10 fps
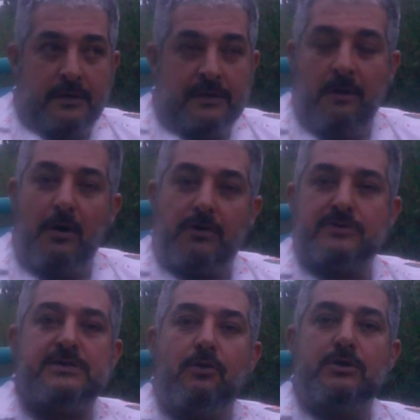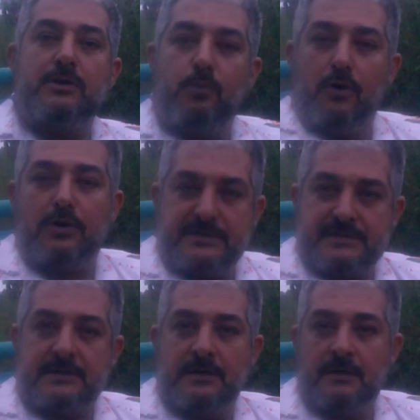Democracy only
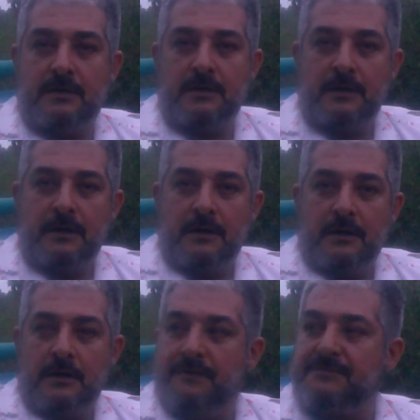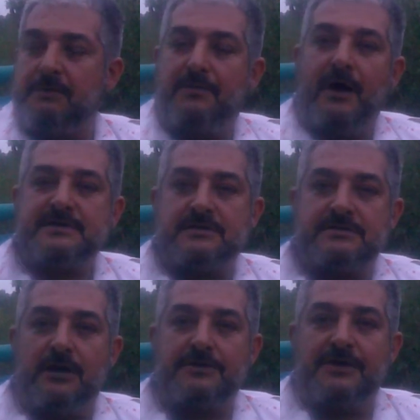works if the
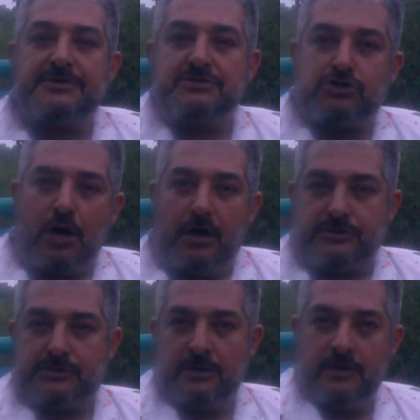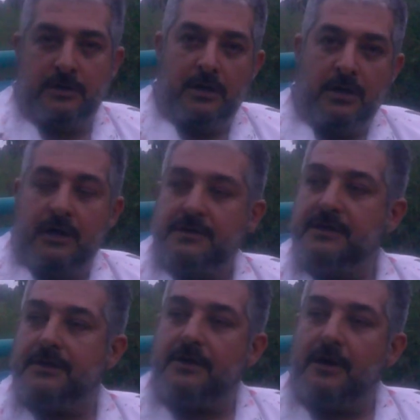boxers are not in charge.
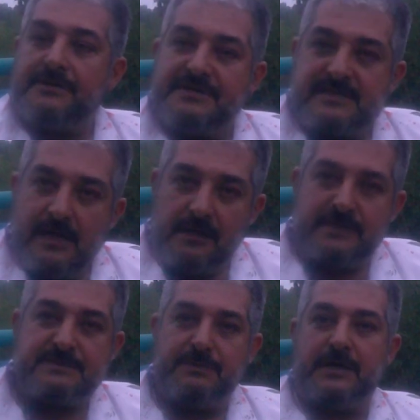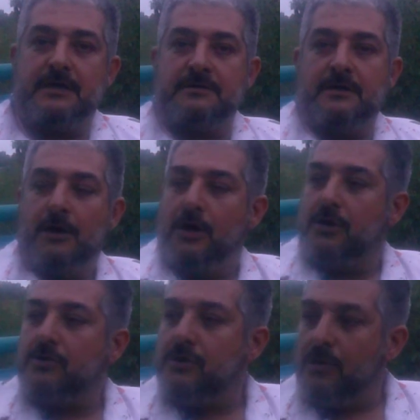Neither are the salesmen,
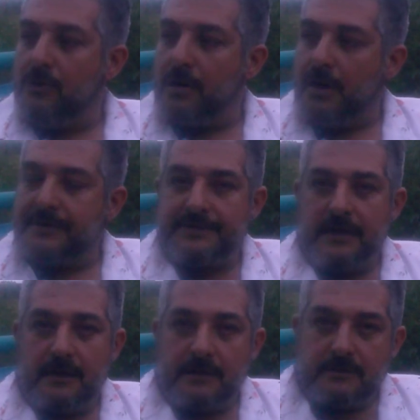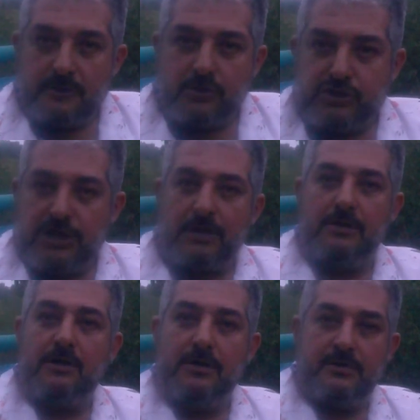nor are the, you know,
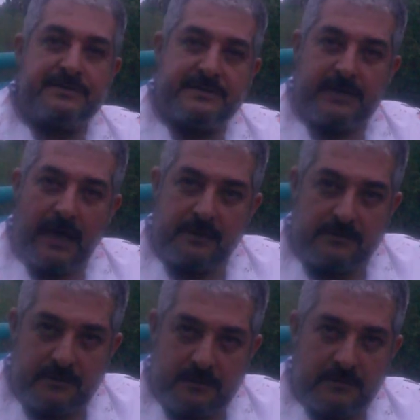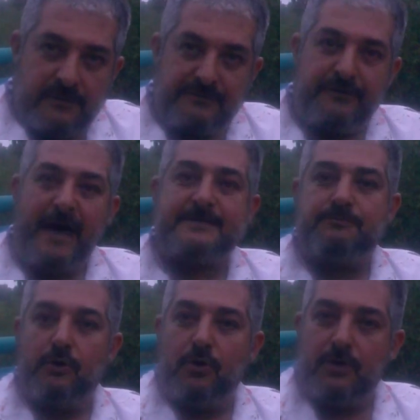gigolos and frat
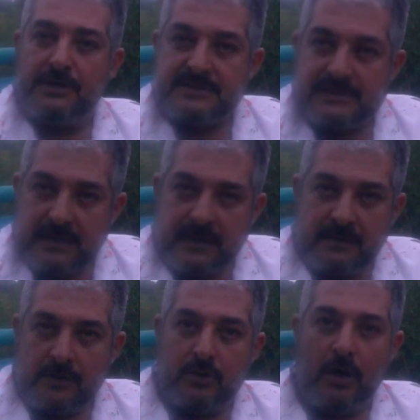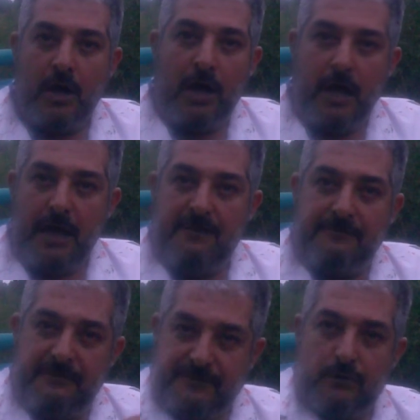boys. And if,
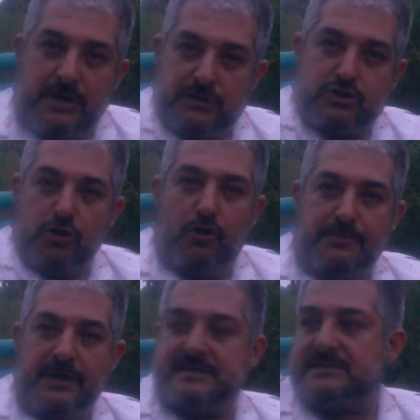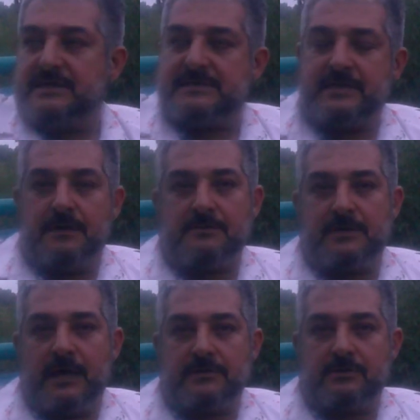if you can show me a system that,